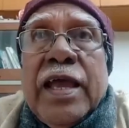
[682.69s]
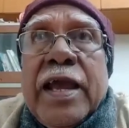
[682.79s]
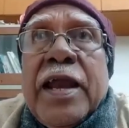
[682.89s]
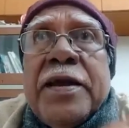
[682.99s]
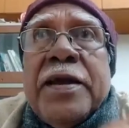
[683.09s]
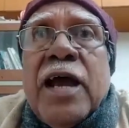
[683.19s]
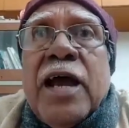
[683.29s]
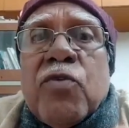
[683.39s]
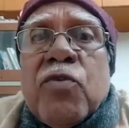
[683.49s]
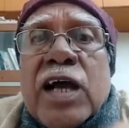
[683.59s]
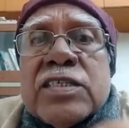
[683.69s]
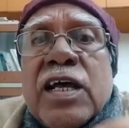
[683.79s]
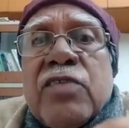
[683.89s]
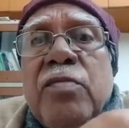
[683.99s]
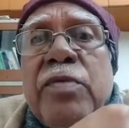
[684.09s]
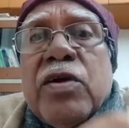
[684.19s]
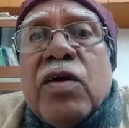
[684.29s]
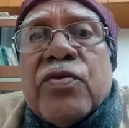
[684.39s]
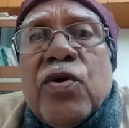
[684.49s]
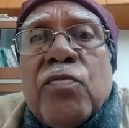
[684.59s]
Entire production will be
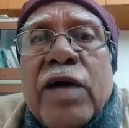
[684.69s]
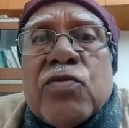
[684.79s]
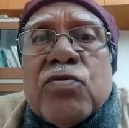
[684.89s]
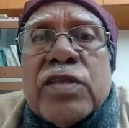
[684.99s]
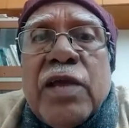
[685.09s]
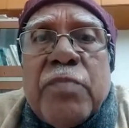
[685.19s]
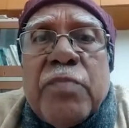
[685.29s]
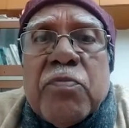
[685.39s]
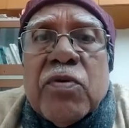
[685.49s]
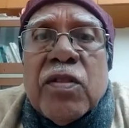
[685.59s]
controlled by 2-3 people,